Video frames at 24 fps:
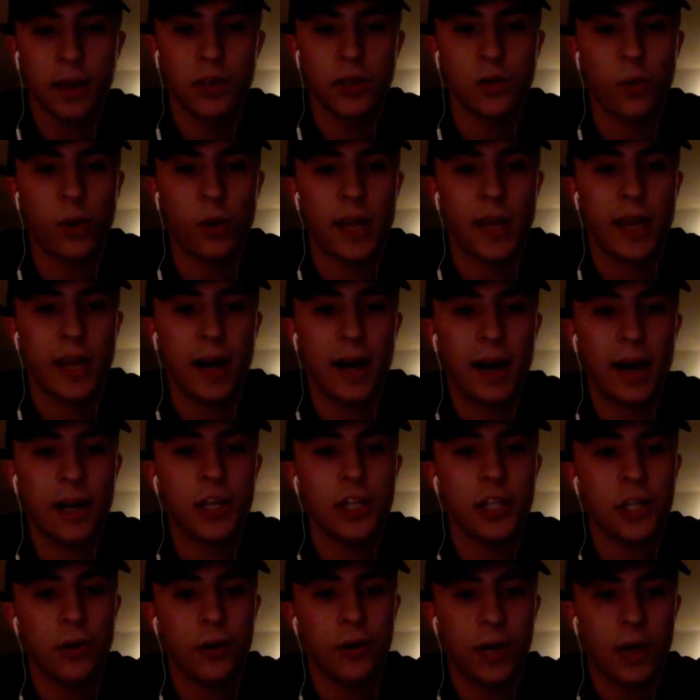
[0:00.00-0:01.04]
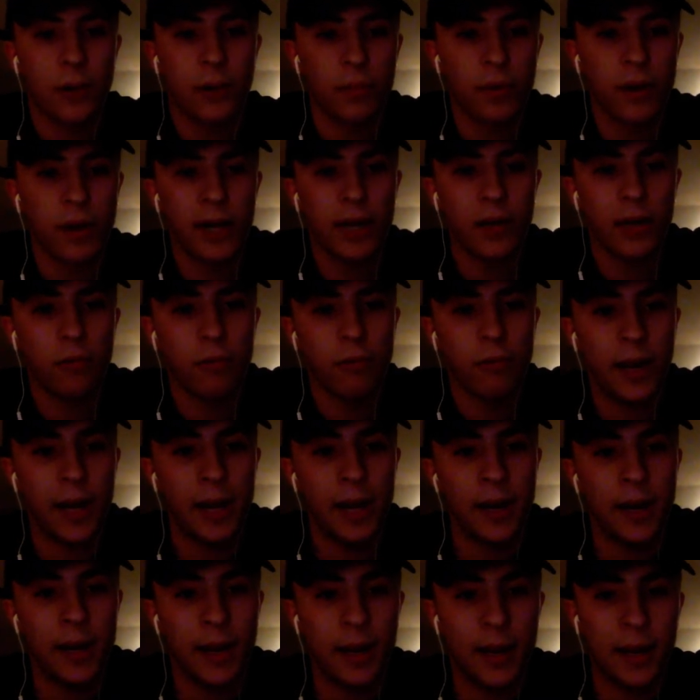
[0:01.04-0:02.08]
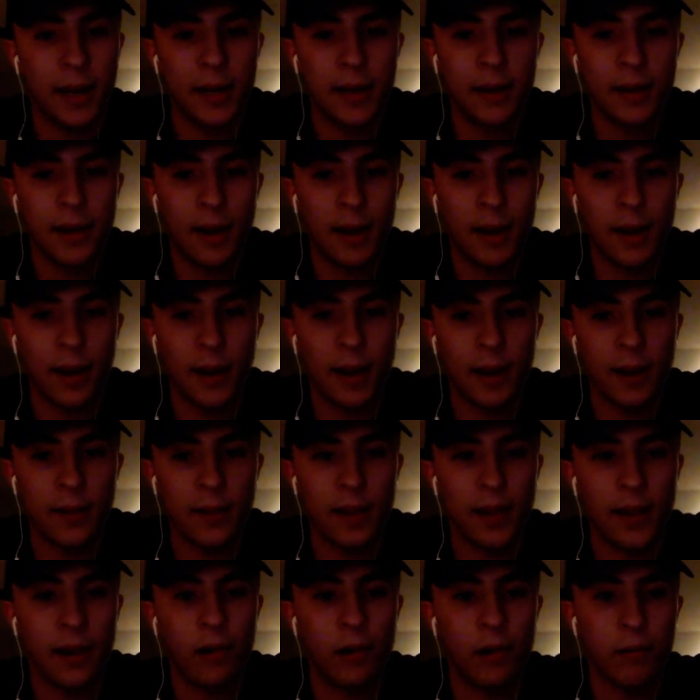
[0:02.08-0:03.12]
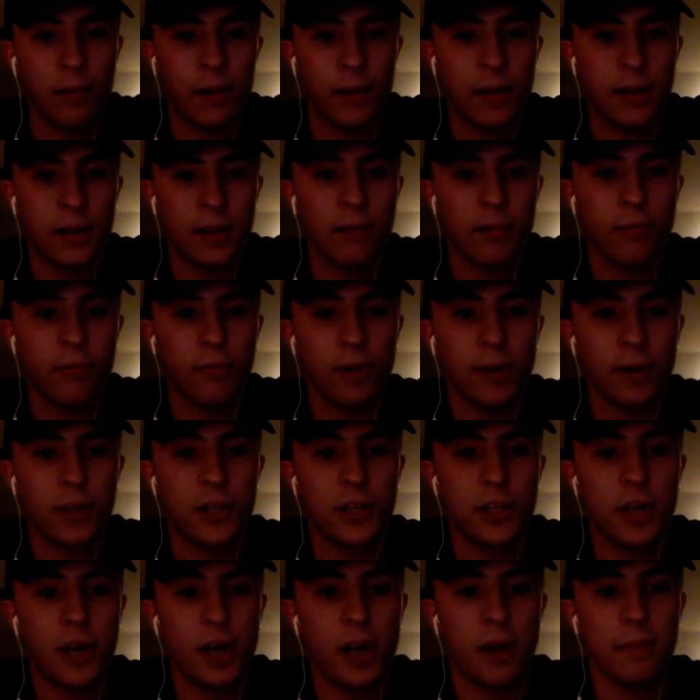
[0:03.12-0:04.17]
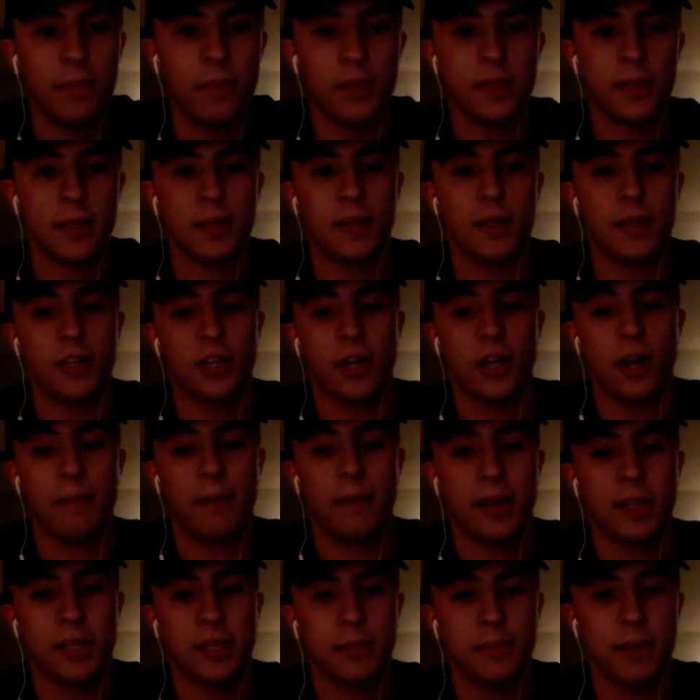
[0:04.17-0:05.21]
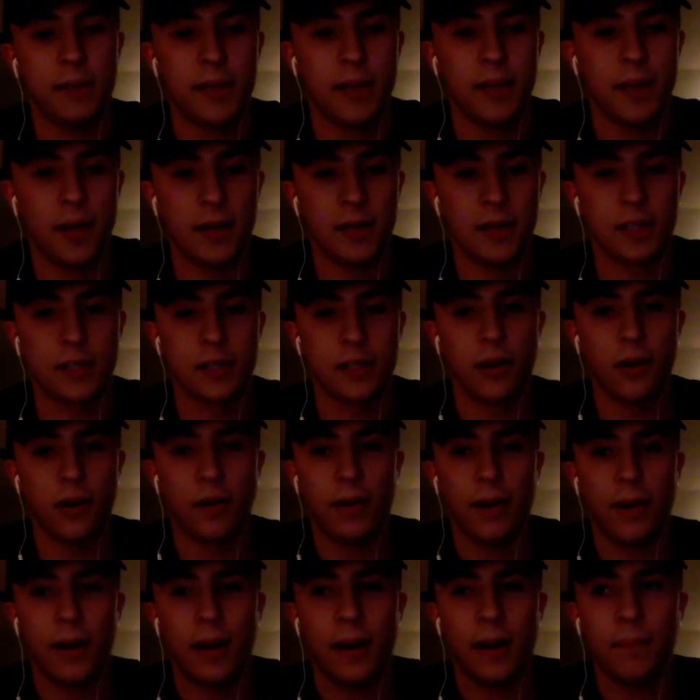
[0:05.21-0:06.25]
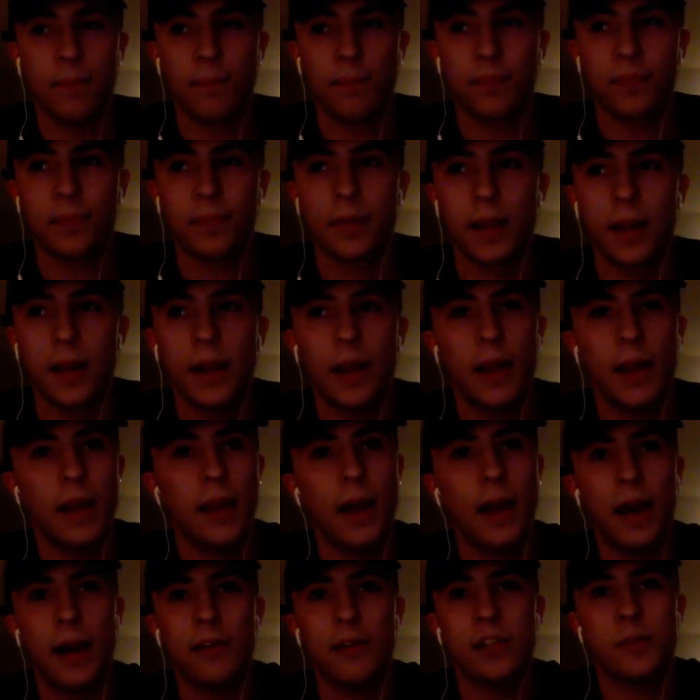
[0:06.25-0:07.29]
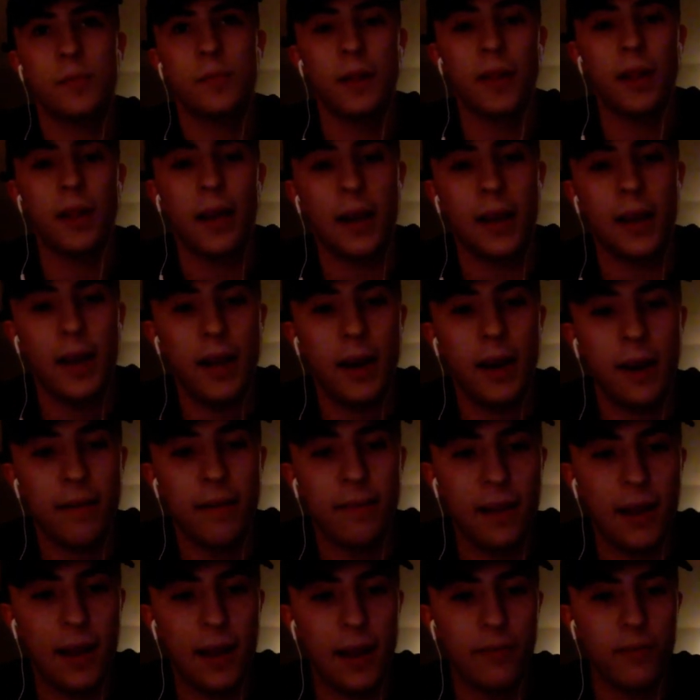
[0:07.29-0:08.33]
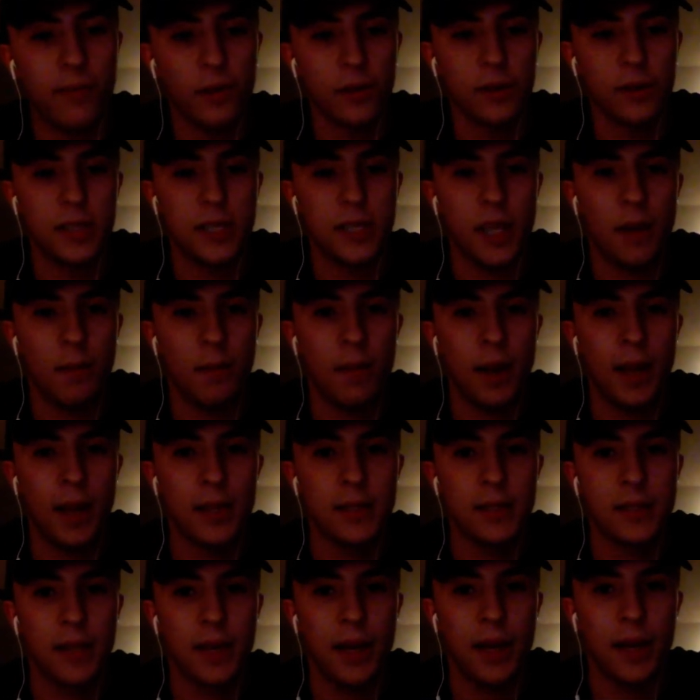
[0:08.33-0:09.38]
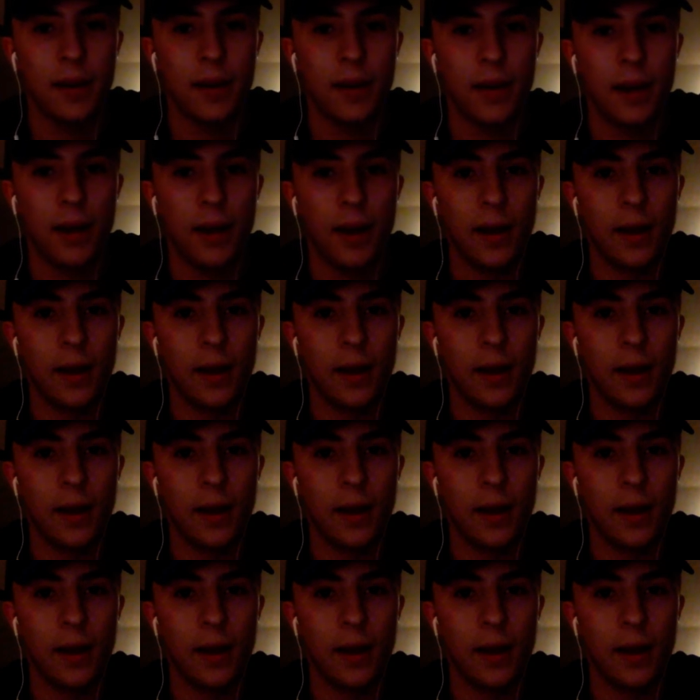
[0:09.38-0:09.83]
20 guys showing up ready to win, and they know what the job is. The job has to be done. So, yeah, I've just been lucky enough to have those teammates. And